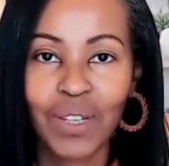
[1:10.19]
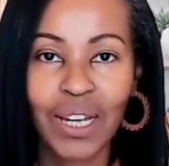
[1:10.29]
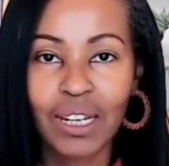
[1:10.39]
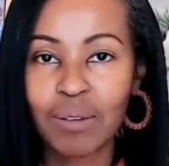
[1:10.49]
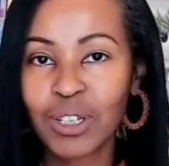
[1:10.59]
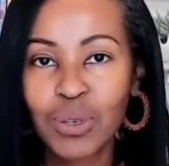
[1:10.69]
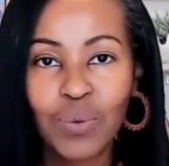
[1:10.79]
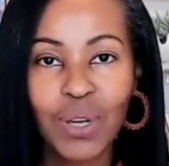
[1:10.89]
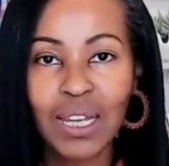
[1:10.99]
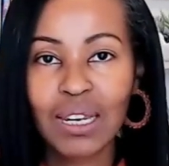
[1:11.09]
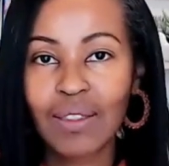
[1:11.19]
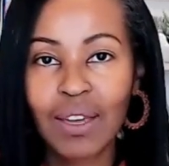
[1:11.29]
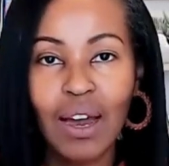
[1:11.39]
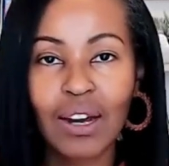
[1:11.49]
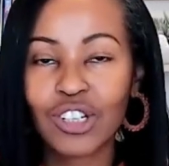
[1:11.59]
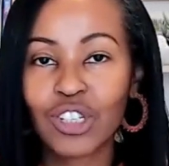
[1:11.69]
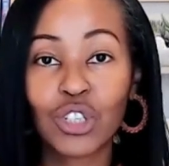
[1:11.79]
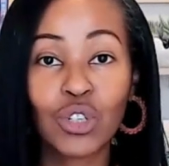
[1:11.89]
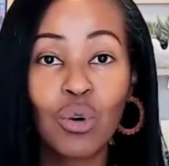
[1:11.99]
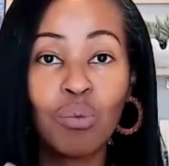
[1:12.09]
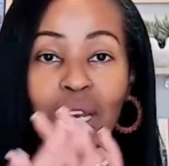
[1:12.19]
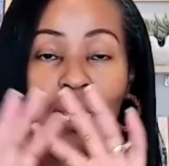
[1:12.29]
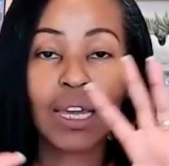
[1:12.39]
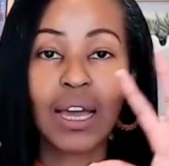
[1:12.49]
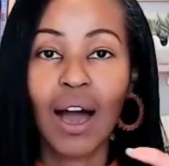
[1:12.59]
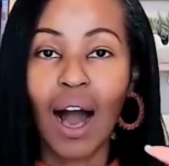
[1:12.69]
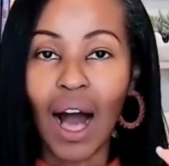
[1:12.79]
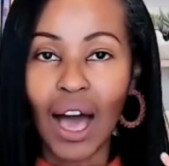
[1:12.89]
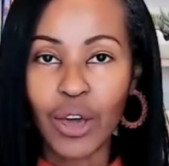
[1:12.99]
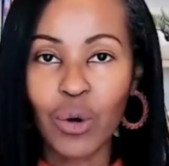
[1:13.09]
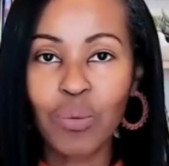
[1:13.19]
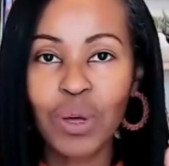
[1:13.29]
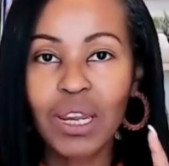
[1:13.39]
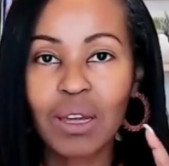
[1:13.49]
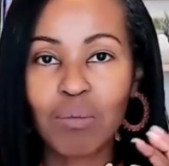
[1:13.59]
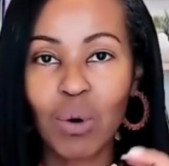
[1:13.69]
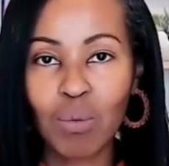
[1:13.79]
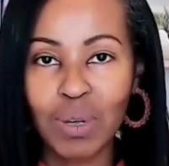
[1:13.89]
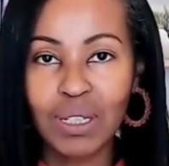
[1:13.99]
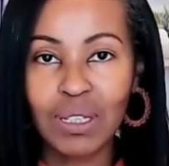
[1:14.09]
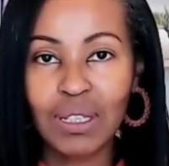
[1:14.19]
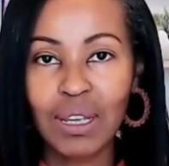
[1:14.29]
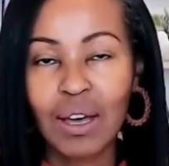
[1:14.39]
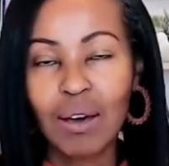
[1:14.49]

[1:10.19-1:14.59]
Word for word: And in between, there are just so many eye opening moments.